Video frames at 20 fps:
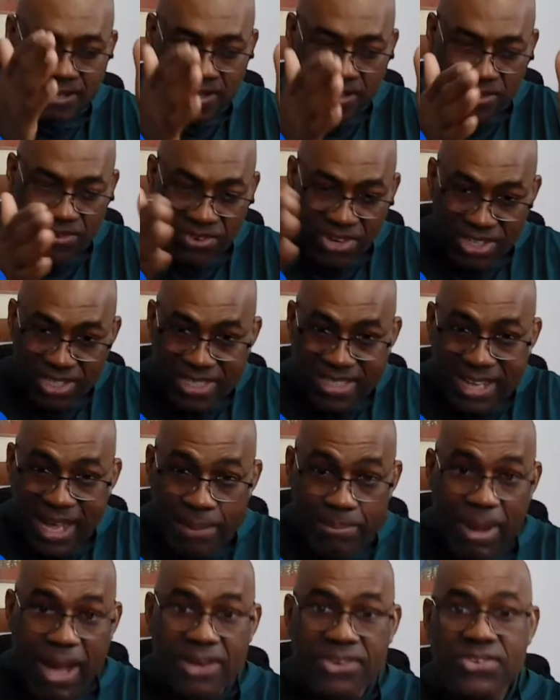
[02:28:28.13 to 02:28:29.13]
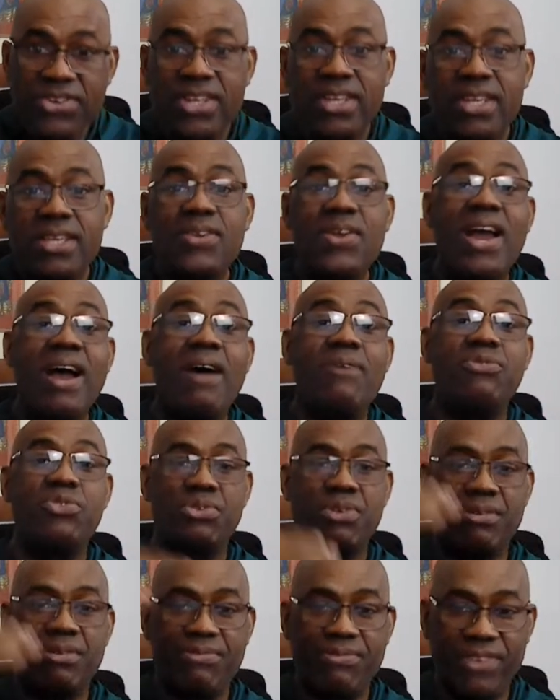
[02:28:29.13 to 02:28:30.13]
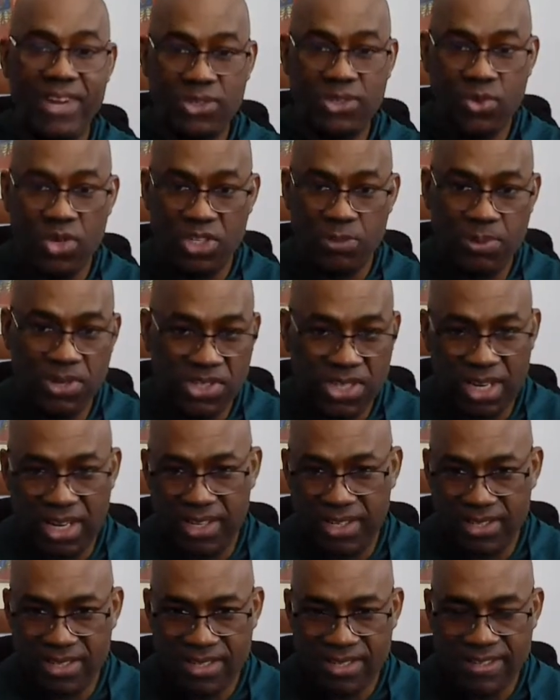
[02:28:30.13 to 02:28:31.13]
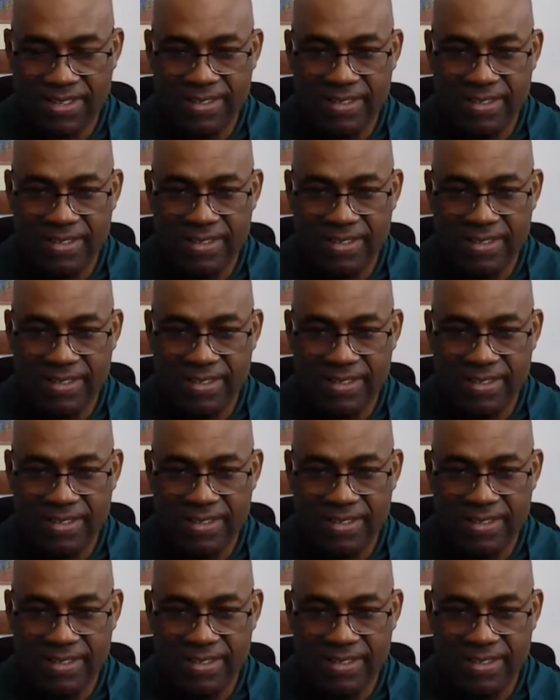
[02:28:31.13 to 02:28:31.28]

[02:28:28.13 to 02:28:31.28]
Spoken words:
reaches that boundary, you have to refer to a specialist